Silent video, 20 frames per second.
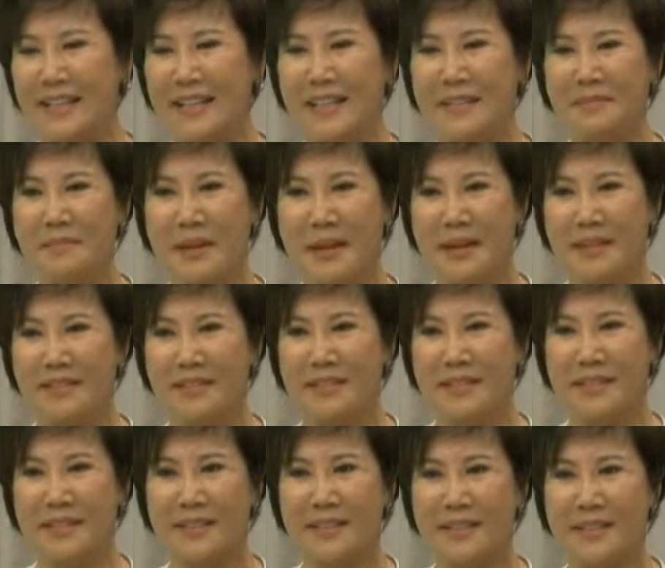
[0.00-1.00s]
I met
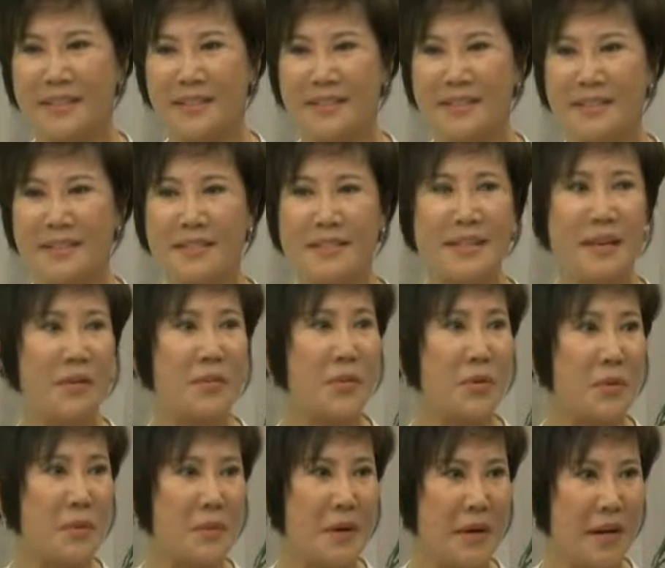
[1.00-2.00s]
South
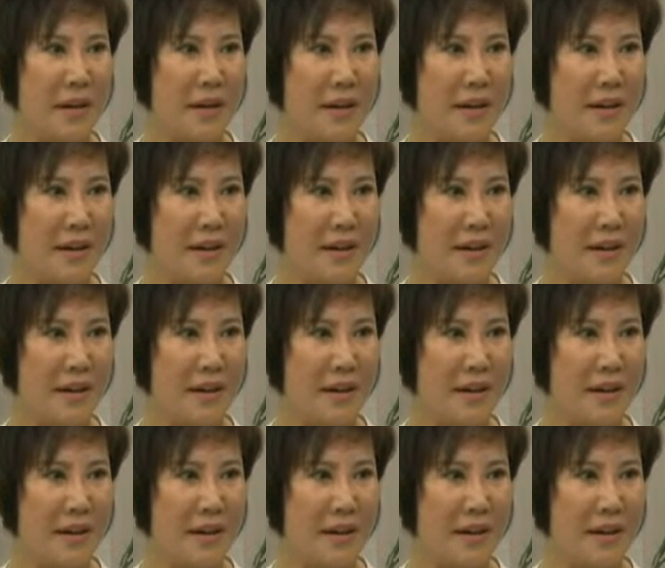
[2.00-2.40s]
Omaha